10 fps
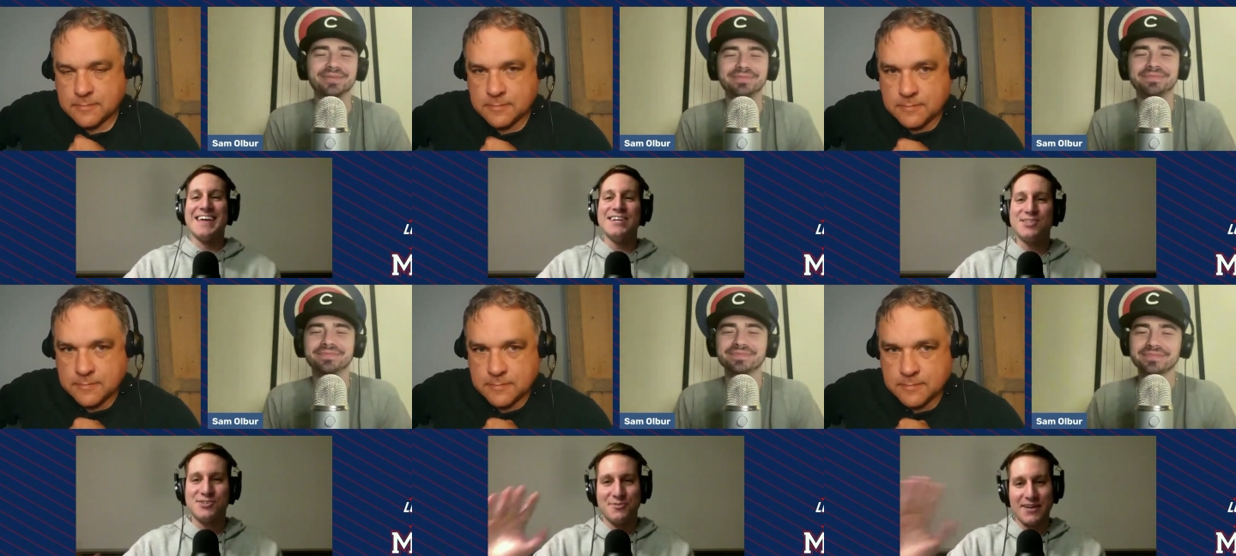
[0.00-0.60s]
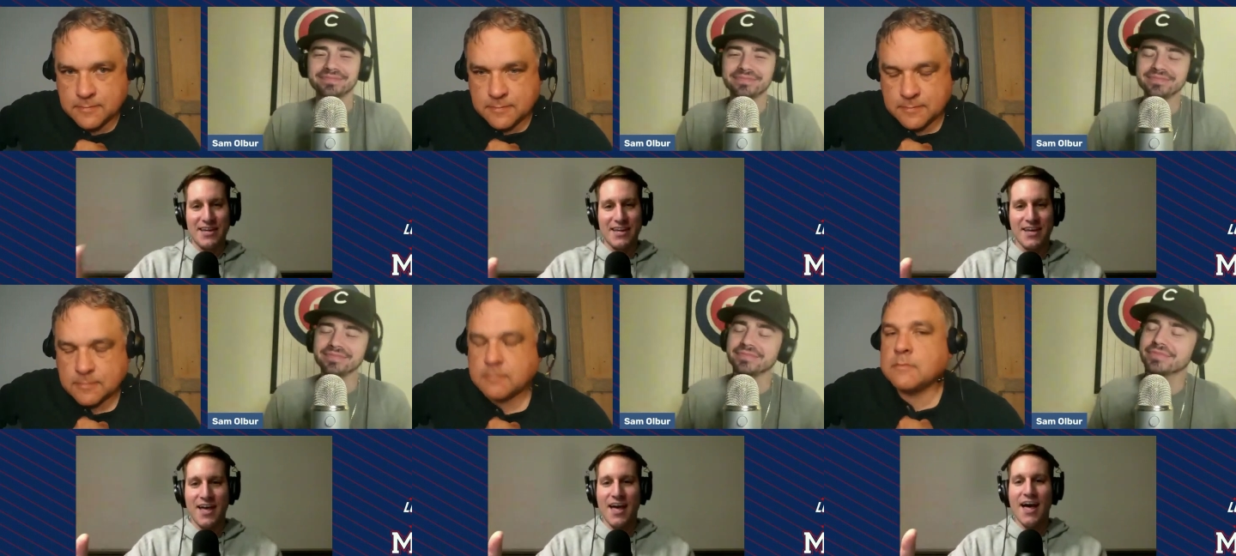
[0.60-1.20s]
Speaker 1: history
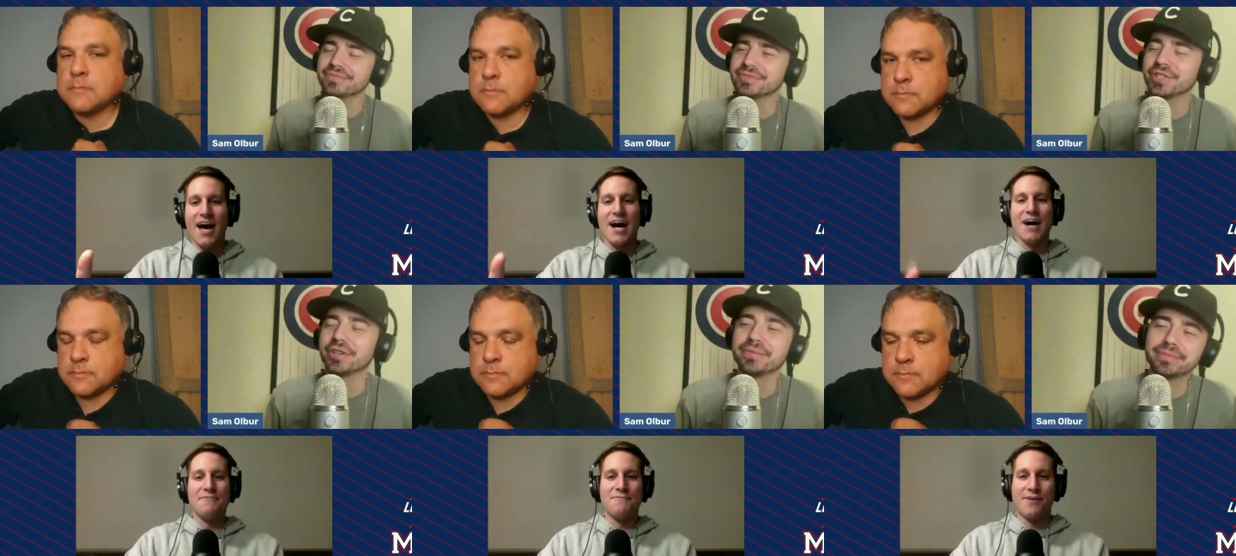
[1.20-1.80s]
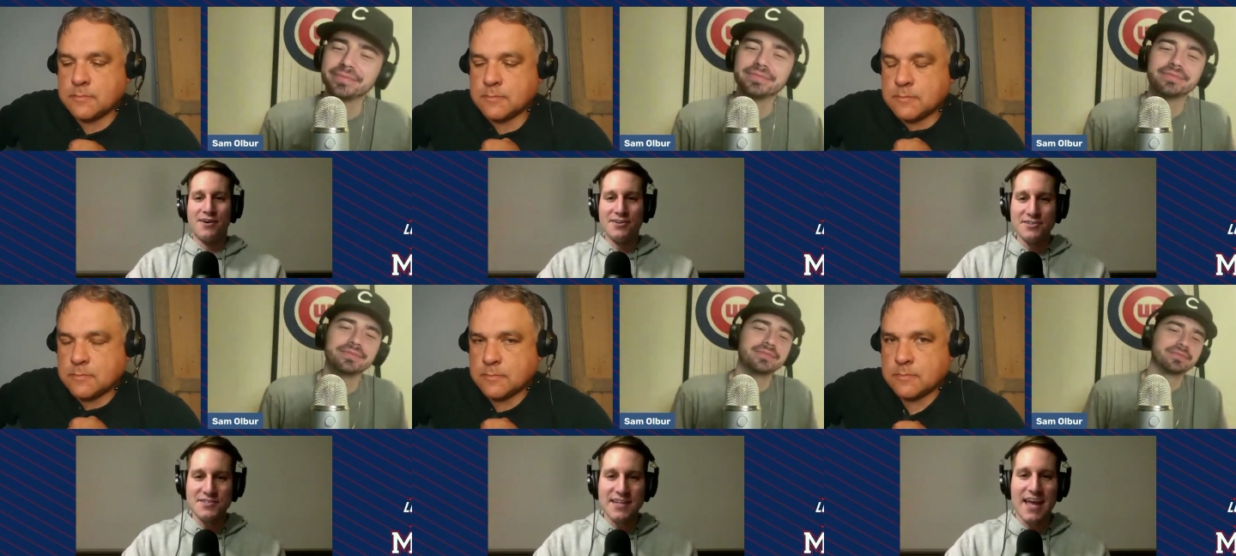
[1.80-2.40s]
uh, sure.
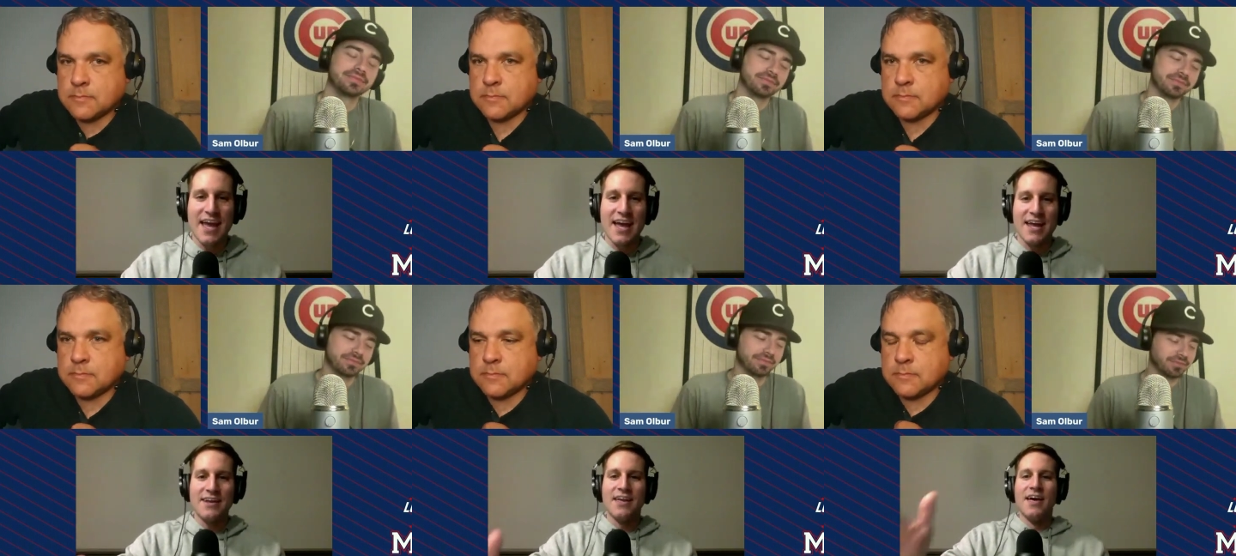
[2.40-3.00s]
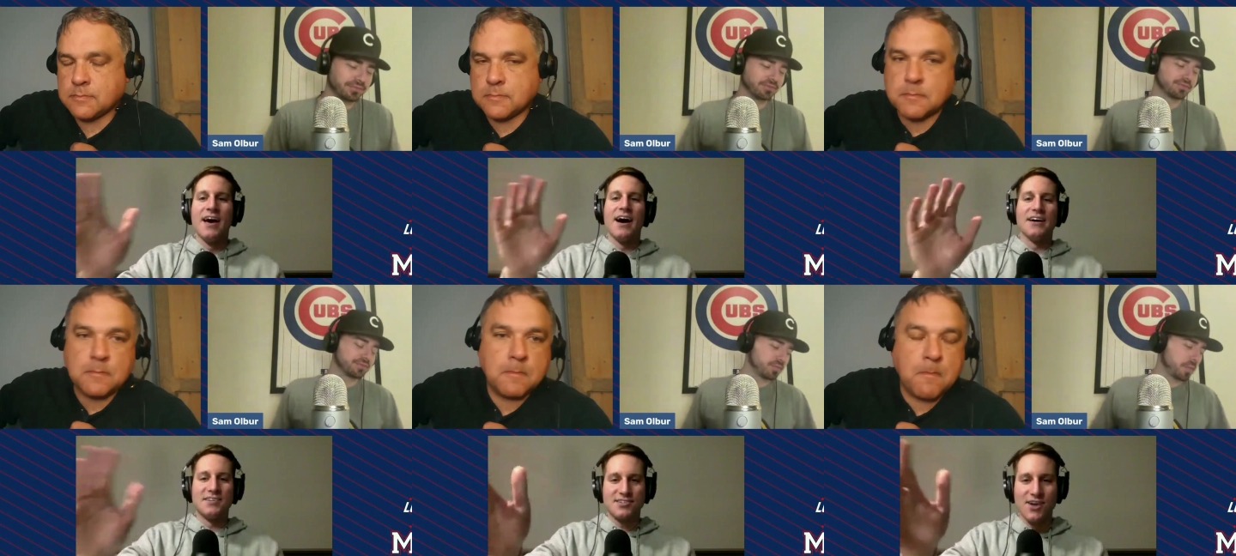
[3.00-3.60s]
first, and
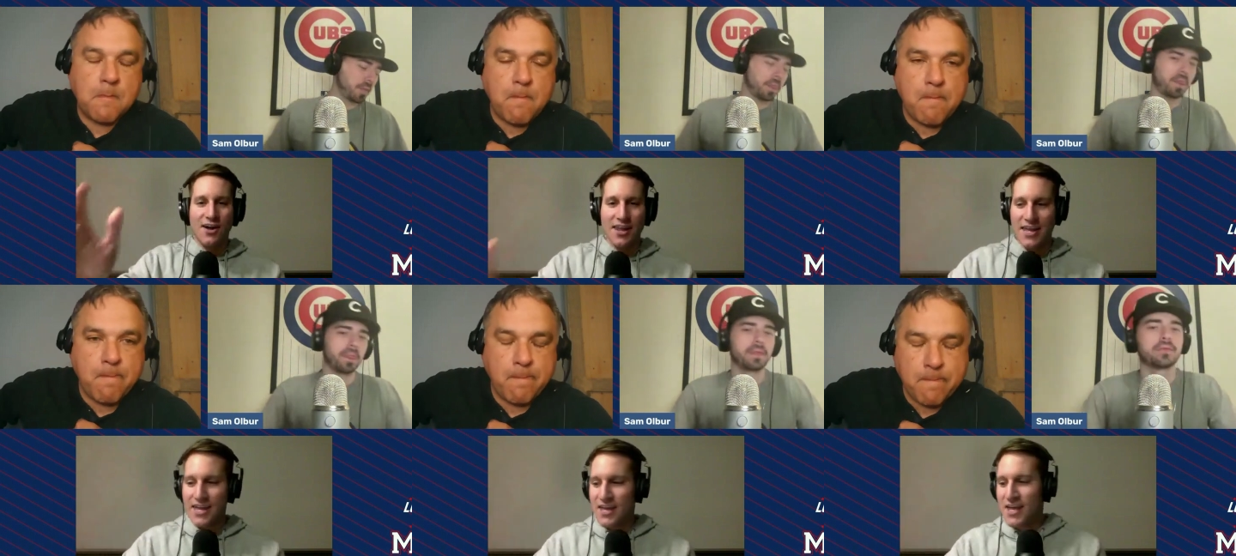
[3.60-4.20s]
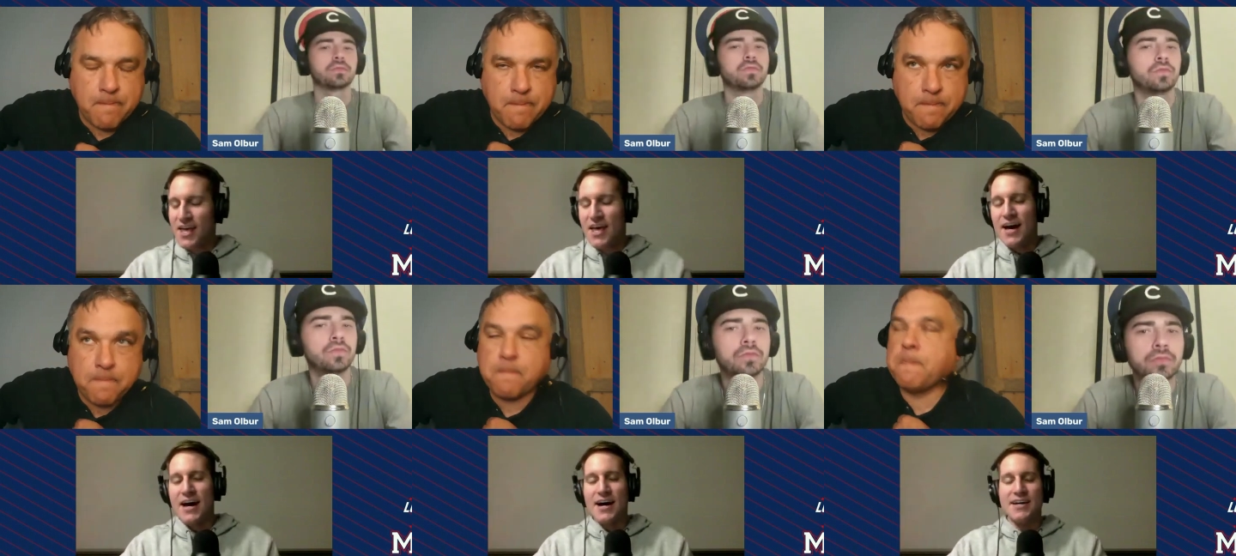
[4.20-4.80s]
uh, Sully
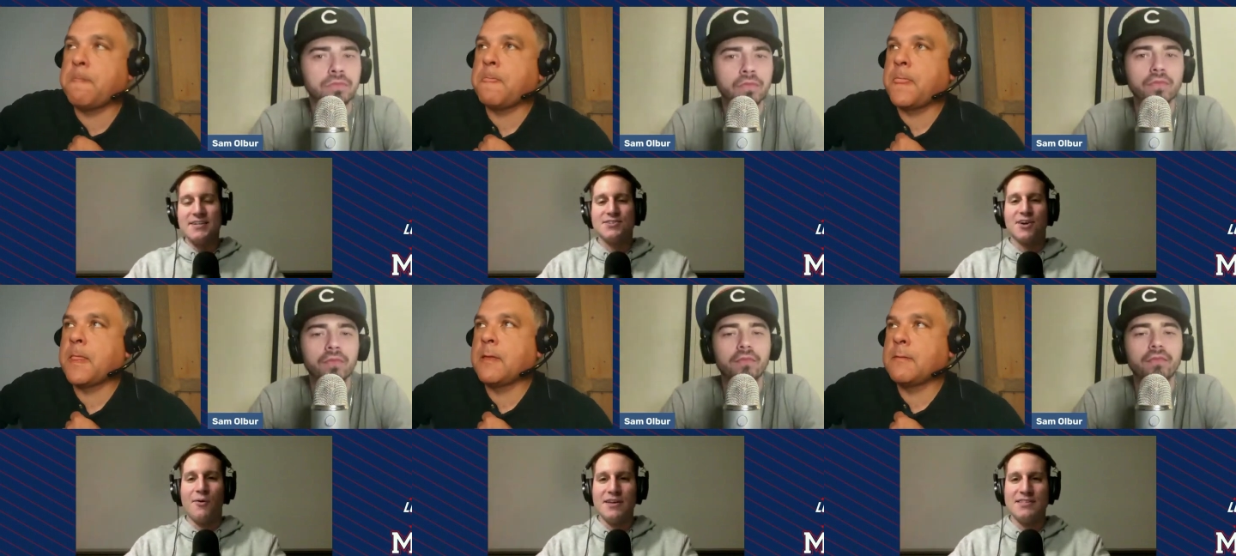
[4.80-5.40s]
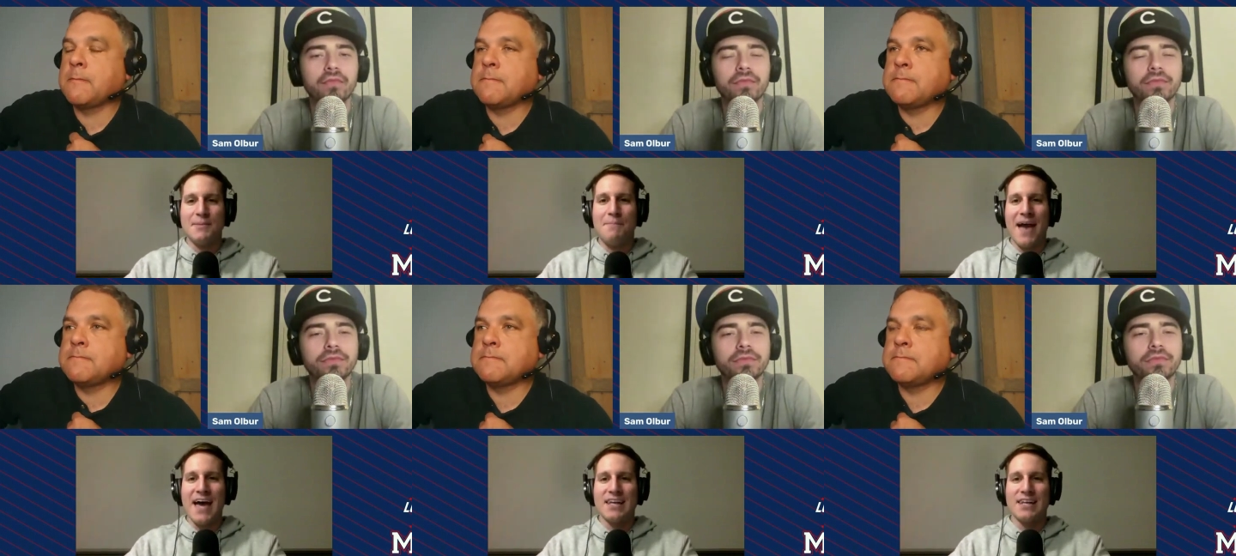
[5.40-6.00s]
uh, is going to
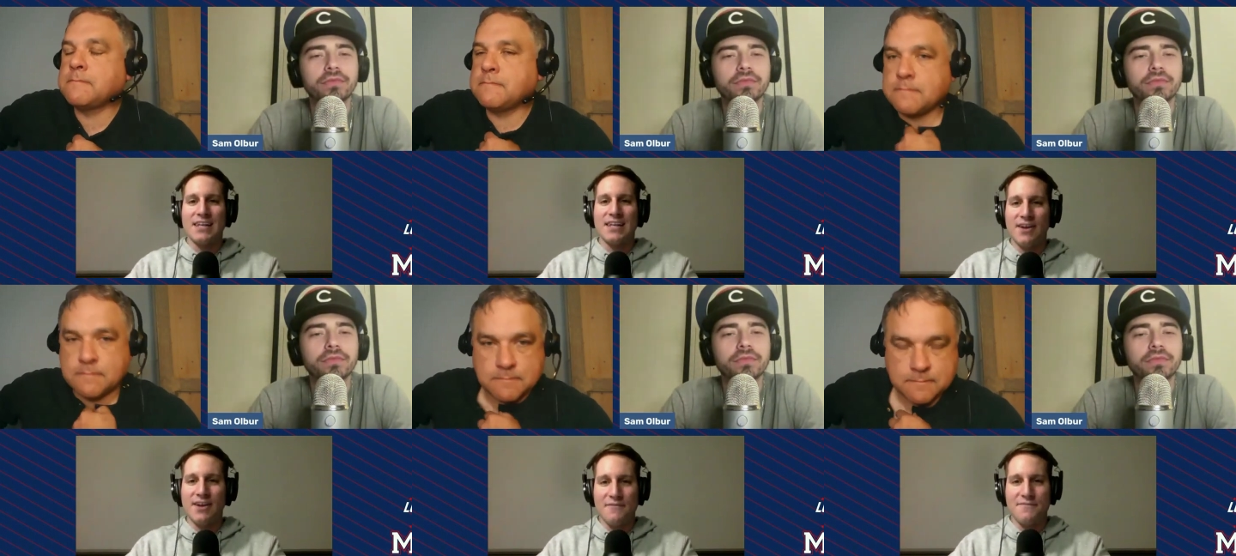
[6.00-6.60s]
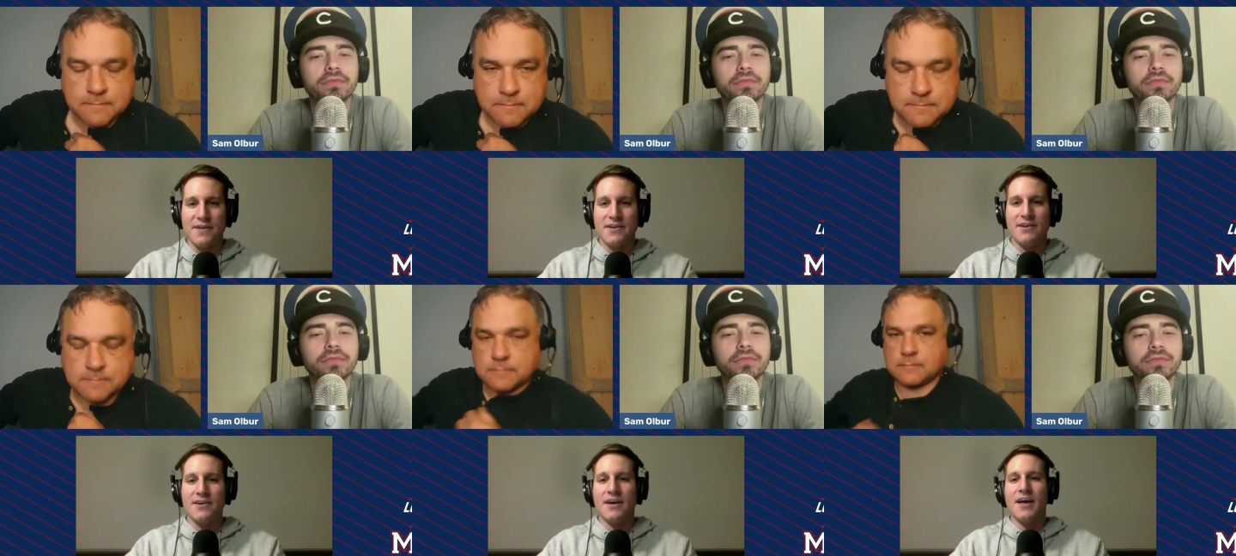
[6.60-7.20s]
bat leadoff
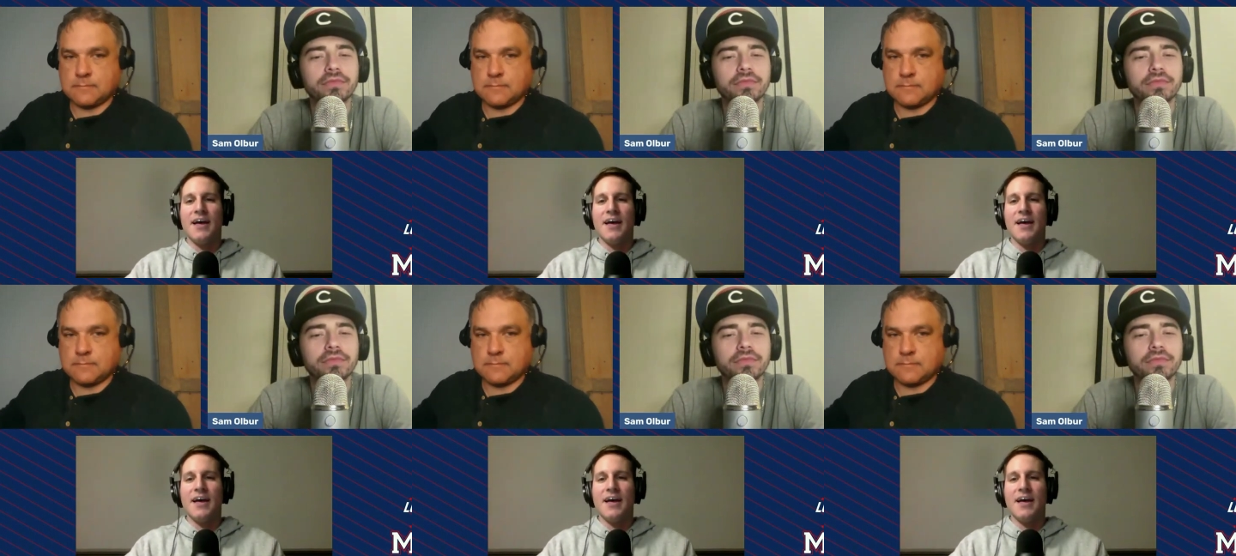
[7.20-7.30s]
here